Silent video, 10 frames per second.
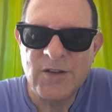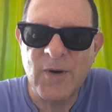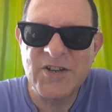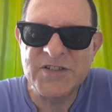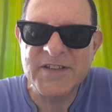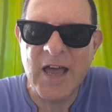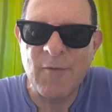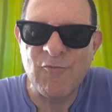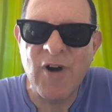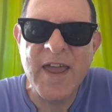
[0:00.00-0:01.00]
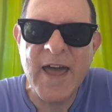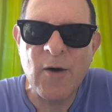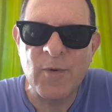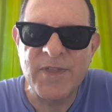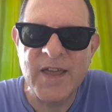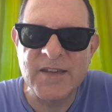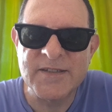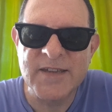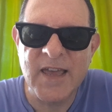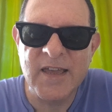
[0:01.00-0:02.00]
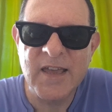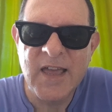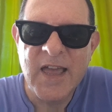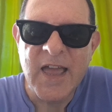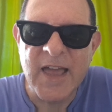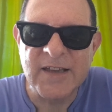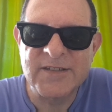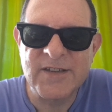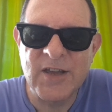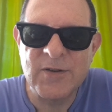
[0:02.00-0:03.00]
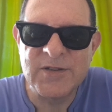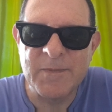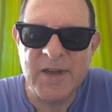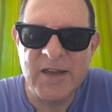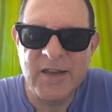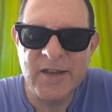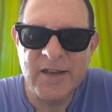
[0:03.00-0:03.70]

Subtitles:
Do I just come right out with it and say, excuse me,